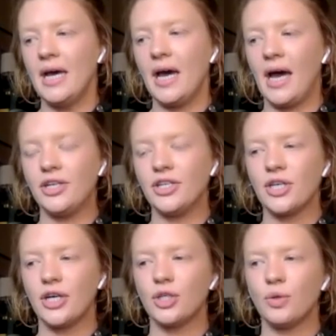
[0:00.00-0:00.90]
I just
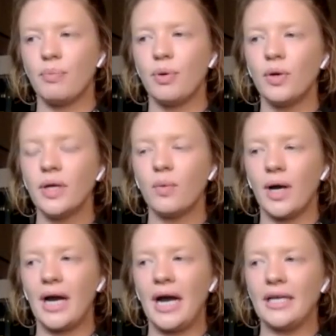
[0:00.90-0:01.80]
got to a point
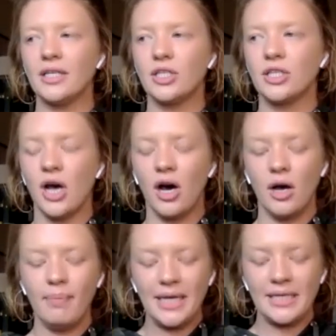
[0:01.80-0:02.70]
where I
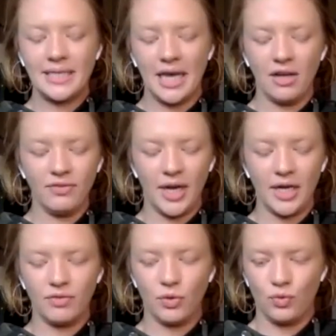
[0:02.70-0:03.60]
saw myself kind
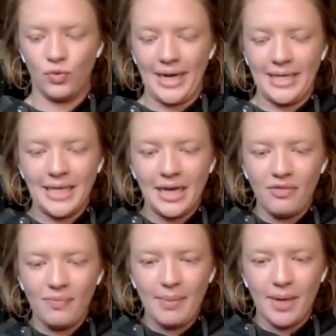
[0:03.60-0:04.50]
of rise out
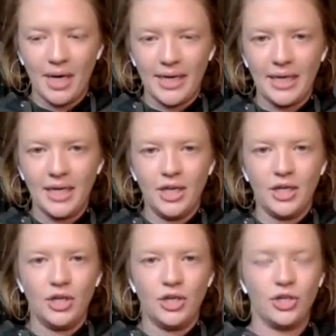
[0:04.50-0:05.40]
of my body,
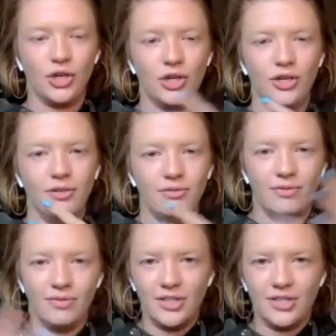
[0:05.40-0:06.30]
turn,
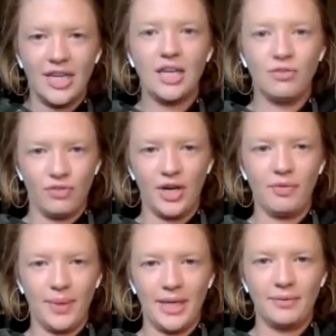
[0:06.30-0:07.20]
sit in front
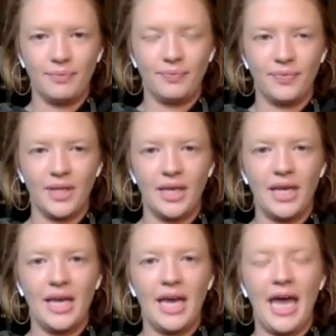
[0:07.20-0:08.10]
of me,
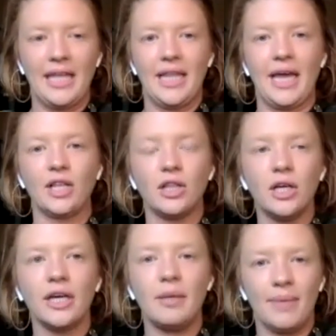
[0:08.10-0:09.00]
and like
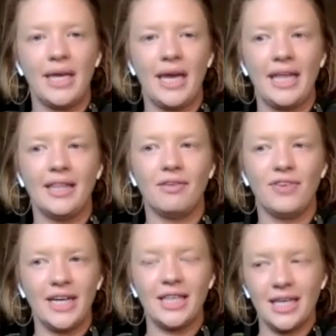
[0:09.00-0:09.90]
look at me. And the
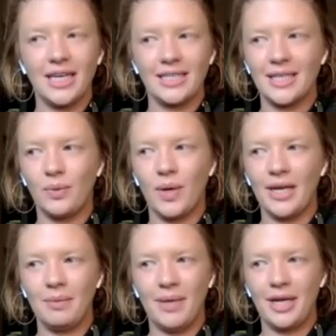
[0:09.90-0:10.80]
funny thing is that what
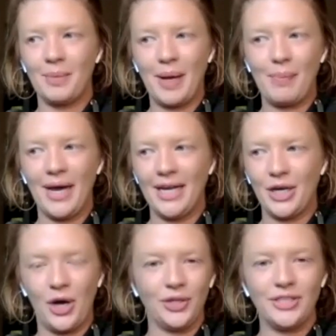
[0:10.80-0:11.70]
had been on my mind
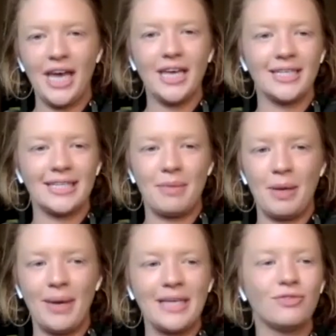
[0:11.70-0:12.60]
all day is that my
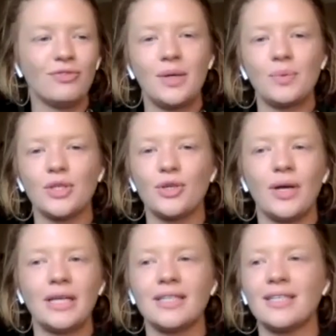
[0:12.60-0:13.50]
best friend was
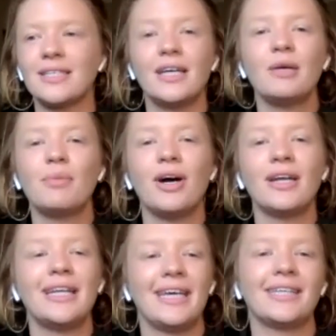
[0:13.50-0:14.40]
going to study abroad
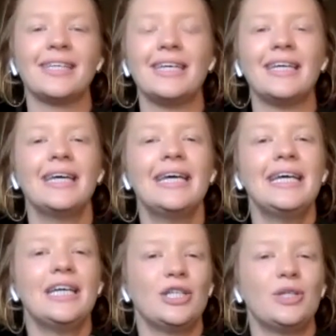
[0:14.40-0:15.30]
in Italy,
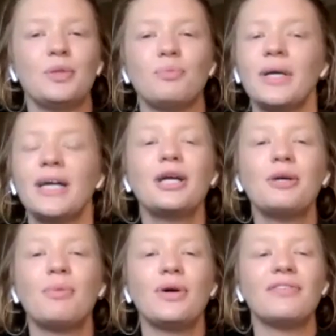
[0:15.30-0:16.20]
and she was bringing her
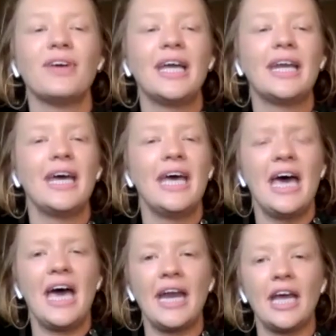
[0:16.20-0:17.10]
boyfriend,
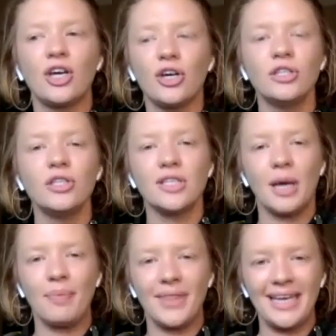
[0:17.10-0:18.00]
and I couldn't
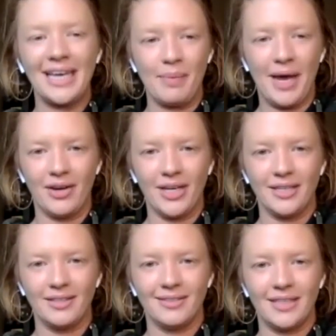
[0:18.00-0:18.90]
stop thinking about it.
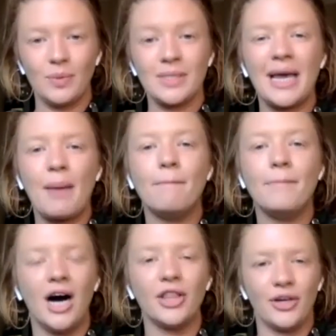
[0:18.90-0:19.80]
It was like
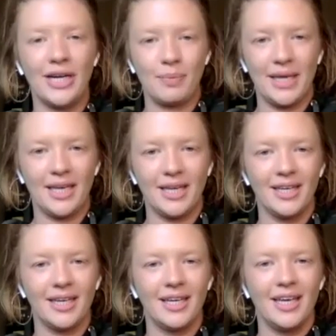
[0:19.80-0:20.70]
bothering me.
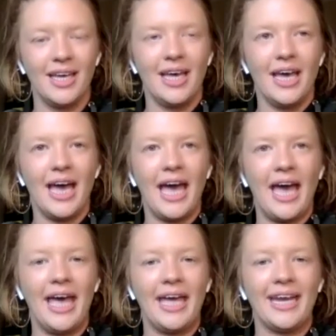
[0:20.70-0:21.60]

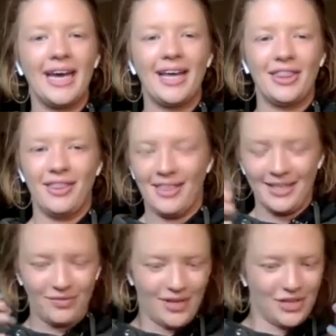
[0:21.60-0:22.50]
And
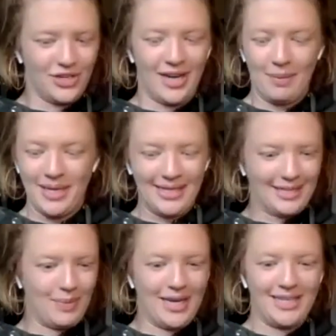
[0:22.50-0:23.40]
this vision, I'm in
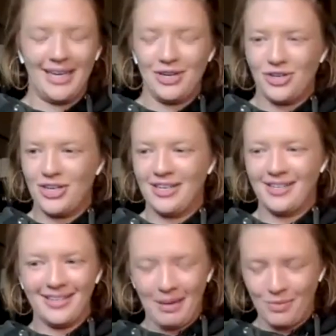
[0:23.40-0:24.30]
this
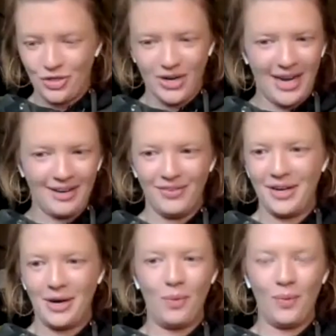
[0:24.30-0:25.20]
meditation, I'm trying to
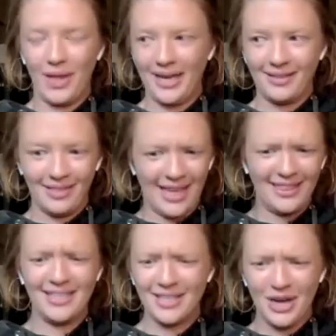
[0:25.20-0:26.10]
figure out, well, like, let
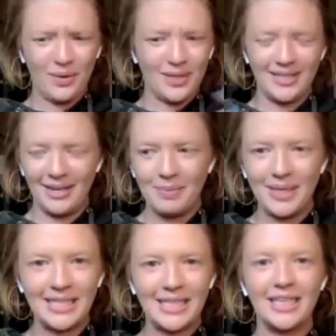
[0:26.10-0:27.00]
this go, it's not a
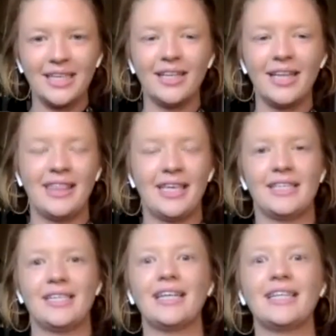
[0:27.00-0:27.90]
big deal. And then
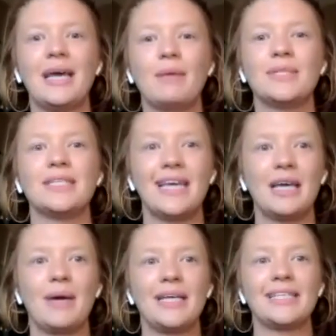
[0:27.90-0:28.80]
suddenly I'm
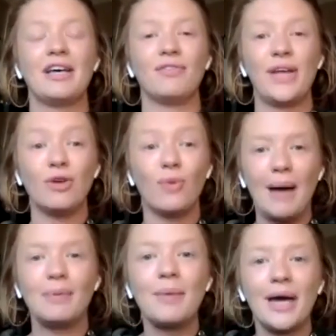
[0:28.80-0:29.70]
seeing myself like
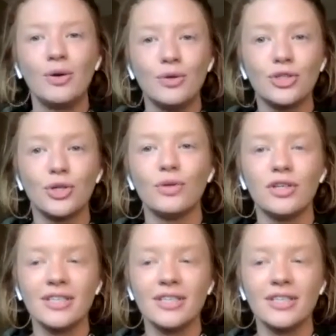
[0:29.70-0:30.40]
grabbing my own shoulders,